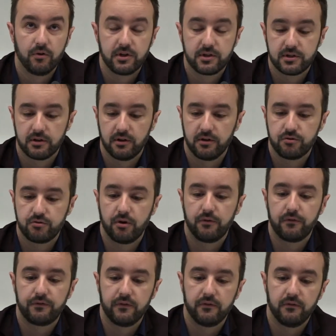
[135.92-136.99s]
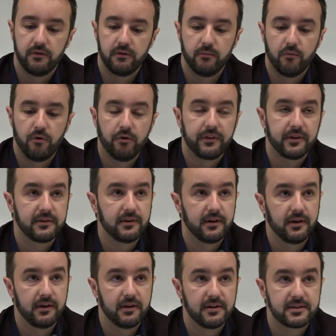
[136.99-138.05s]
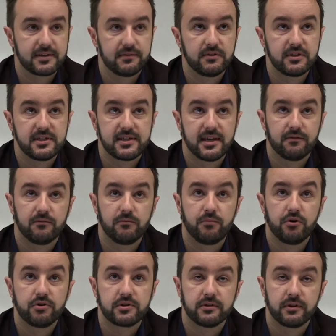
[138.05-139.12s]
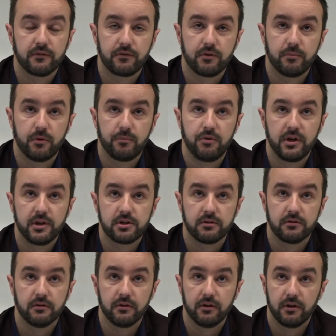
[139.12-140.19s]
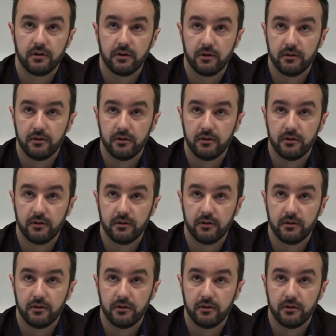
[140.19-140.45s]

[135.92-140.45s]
which drove more than 77% of the population